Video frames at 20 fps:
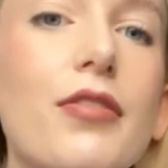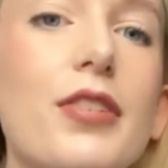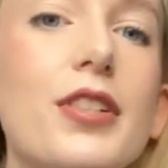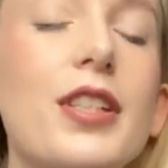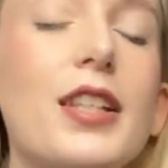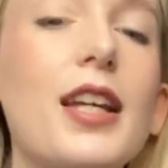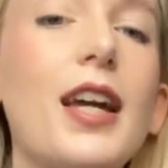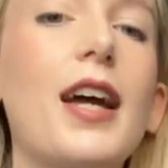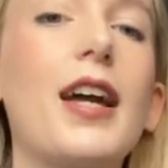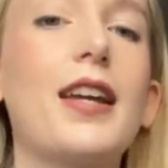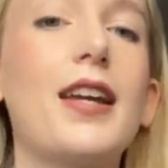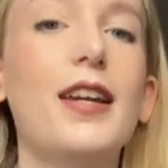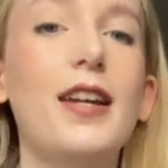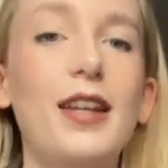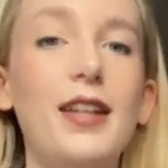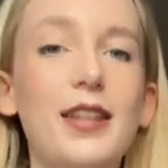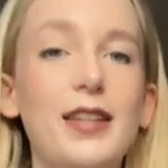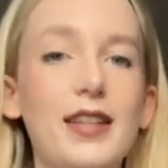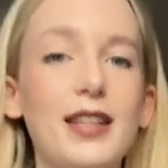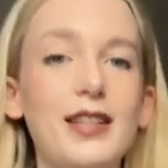for today.
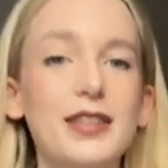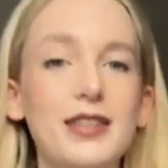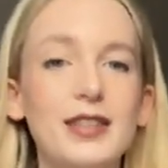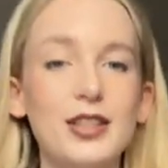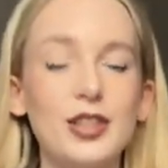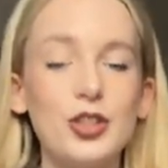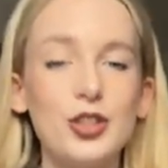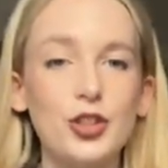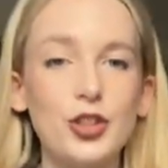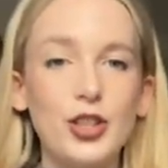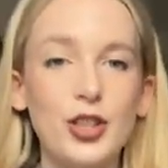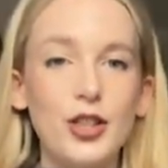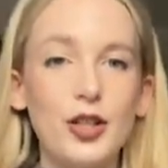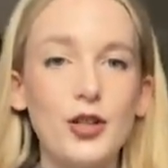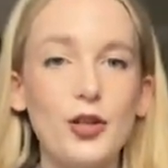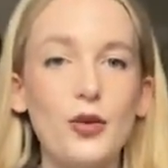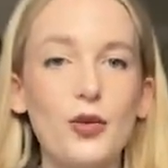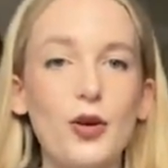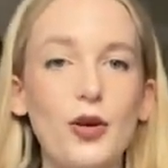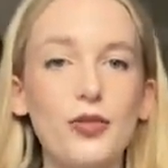This
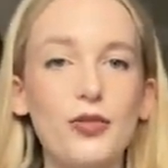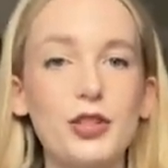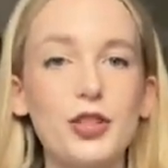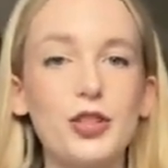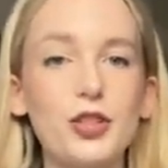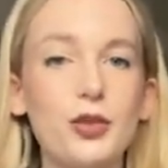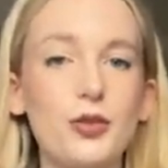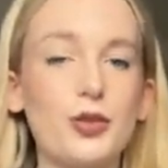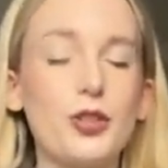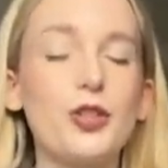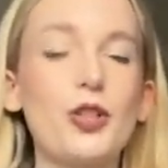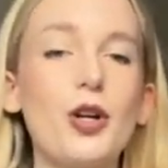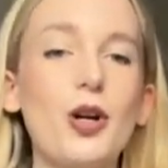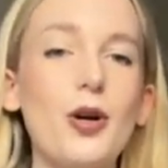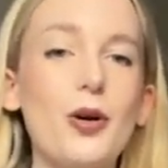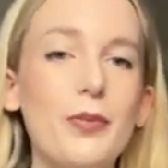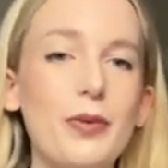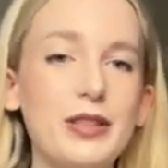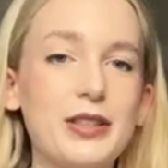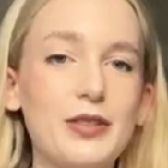chill off the shoulder
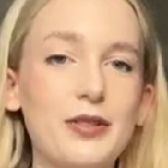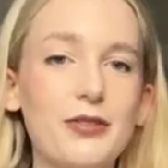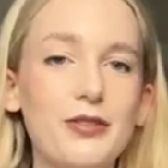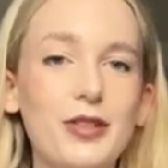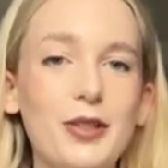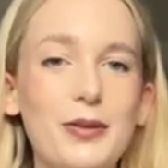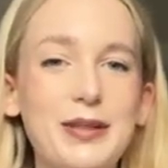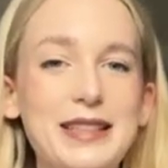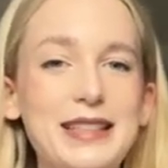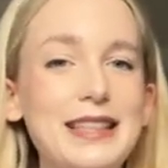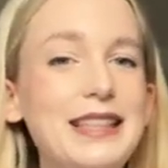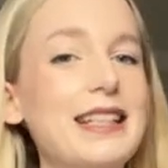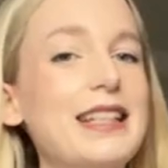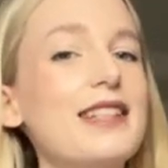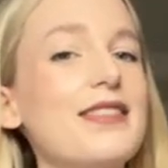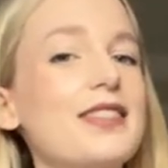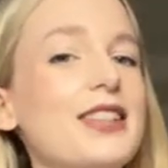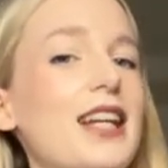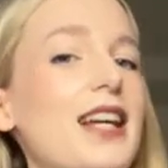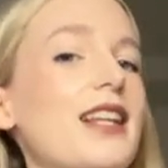top. It's got flowy
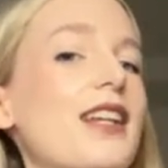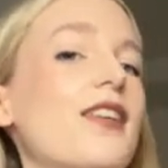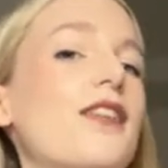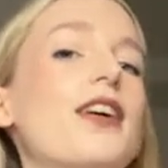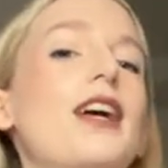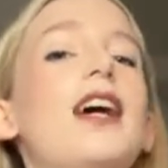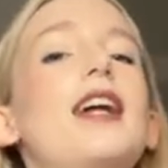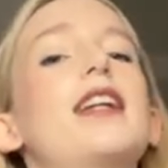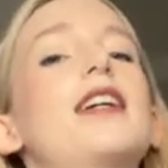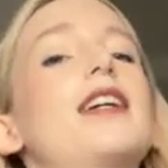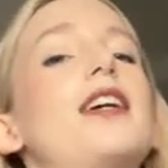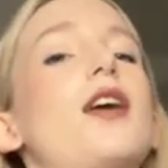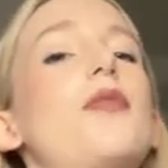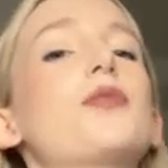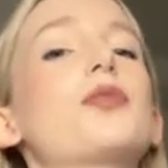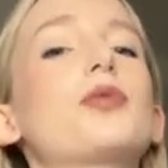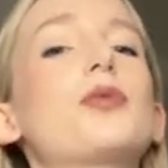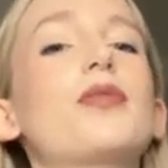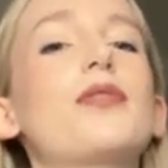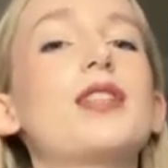sleeves, I love it. And it
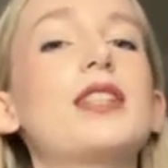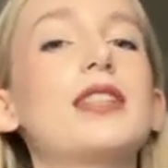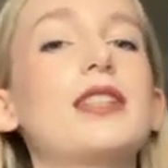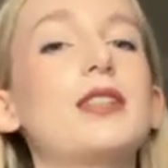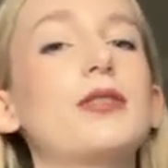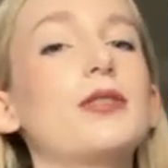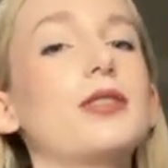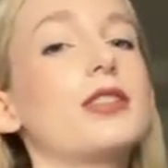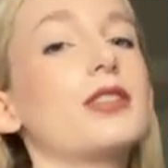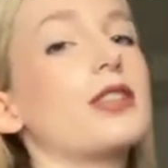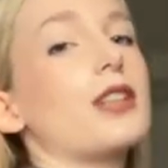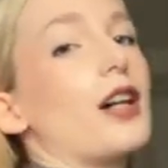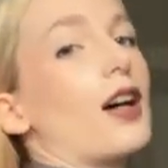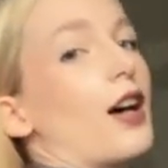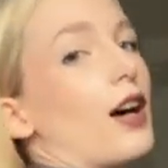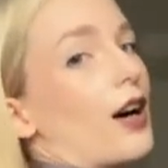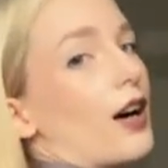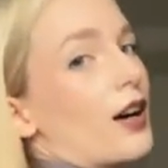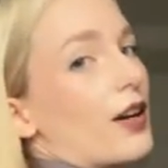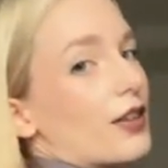comes with this little
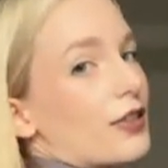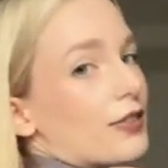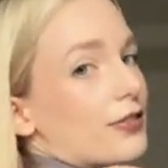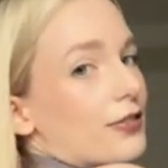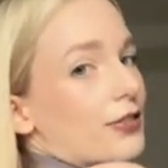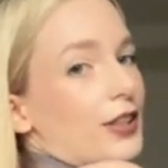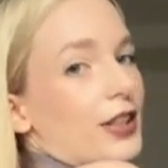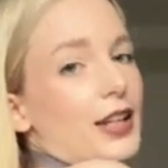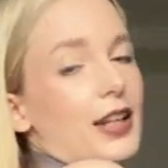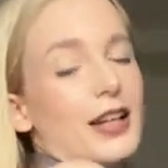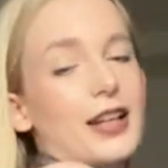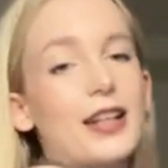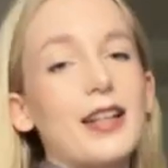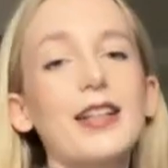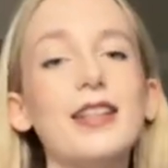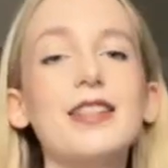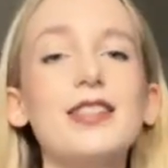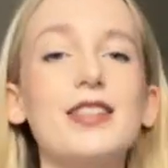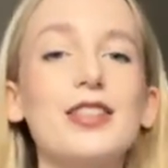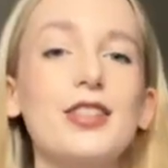scarf.
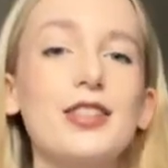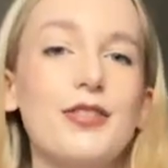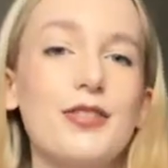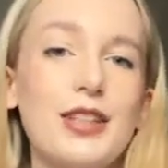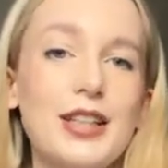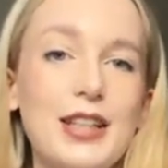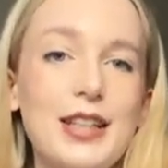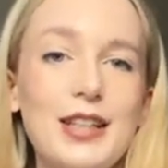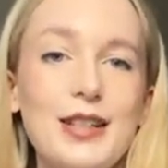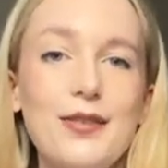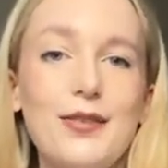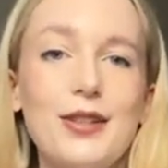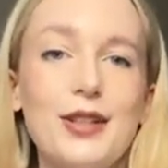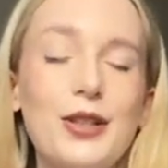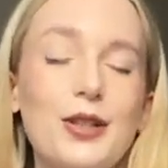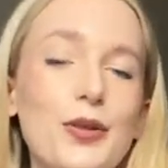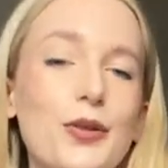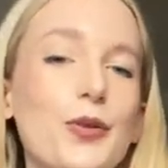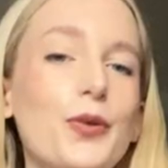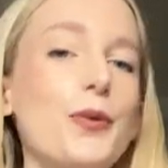It's just really cute and
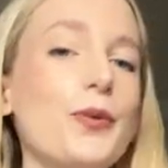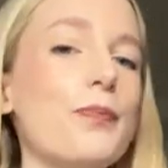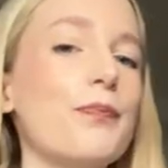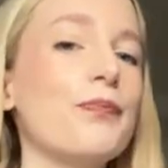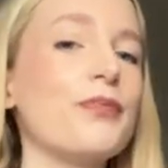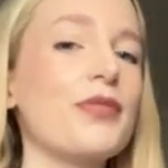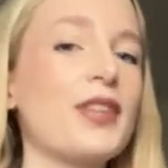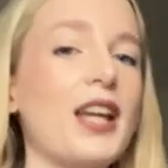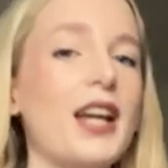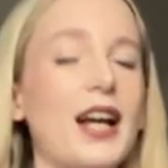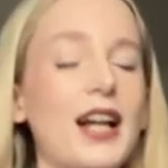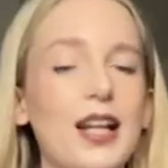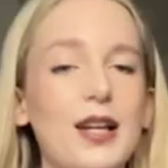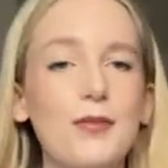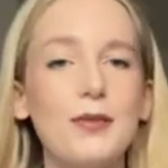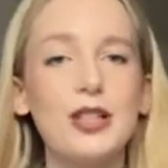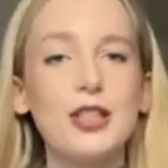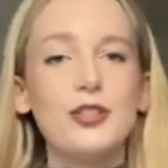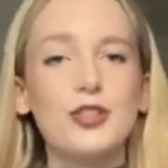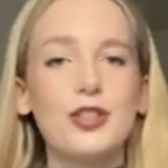cool. I'm
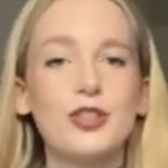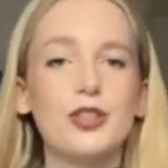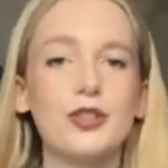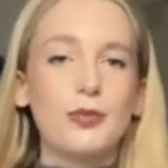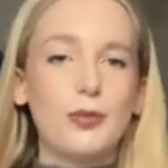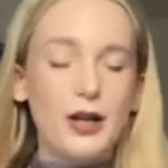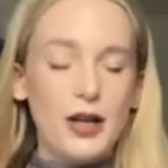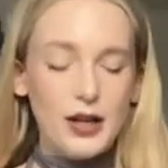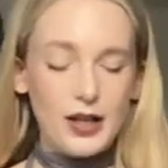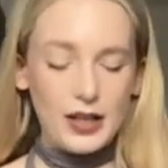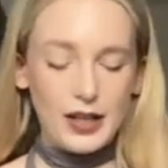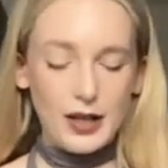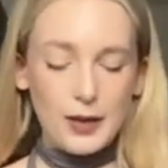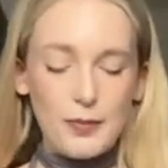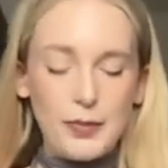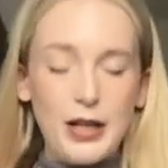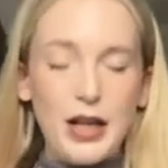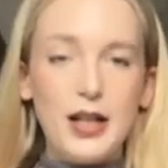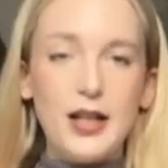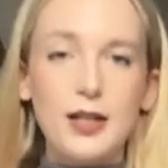literally just wearing a
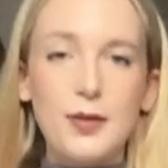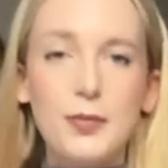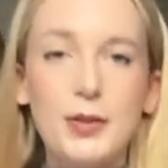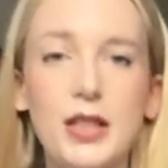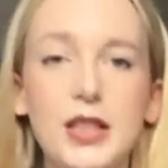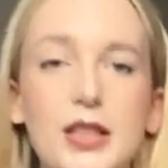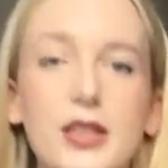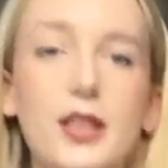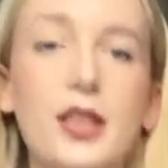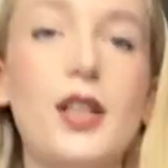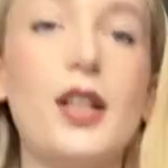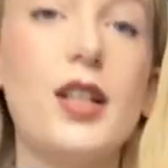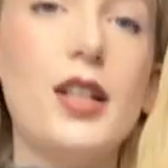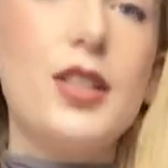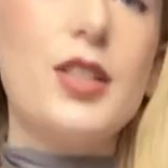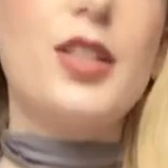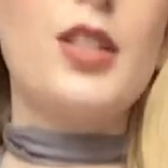black mini skirt and